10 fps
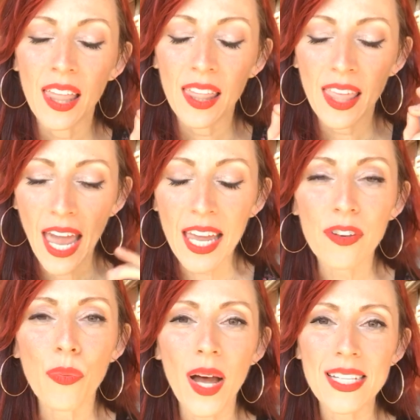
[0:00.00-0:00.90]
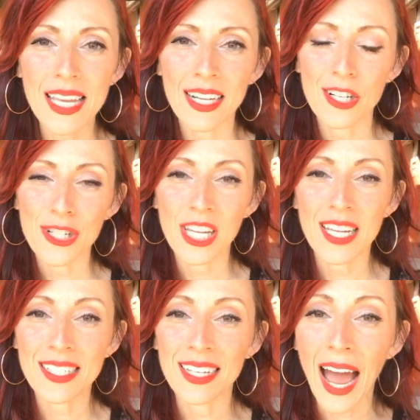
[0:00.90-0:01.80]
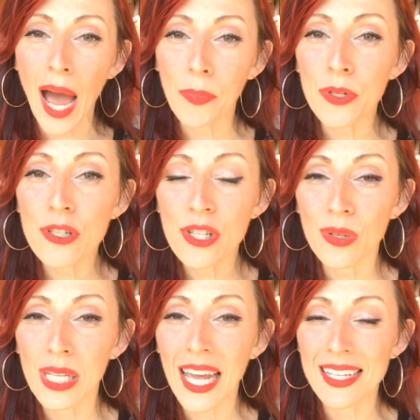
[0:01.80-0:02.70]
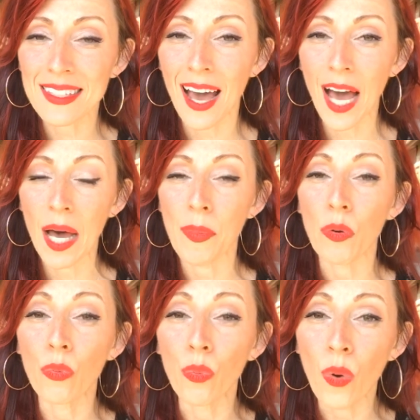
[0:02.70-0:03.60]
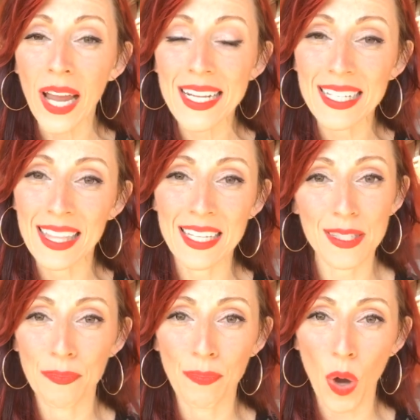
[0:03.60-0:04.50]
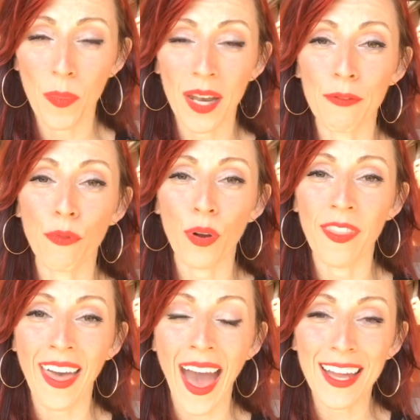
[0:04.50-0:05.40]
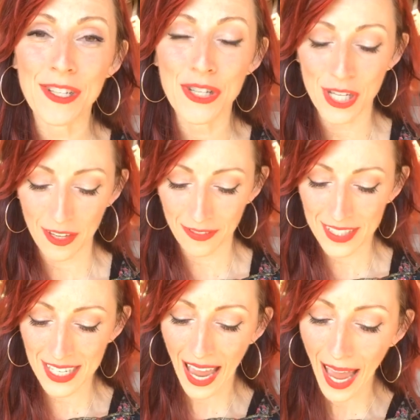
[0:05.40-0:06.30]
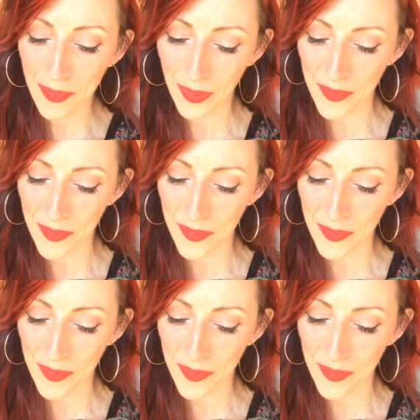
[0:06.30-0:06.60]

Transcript: The 8 of Wands energy is an opportunity has come right this moment for that shift to happen.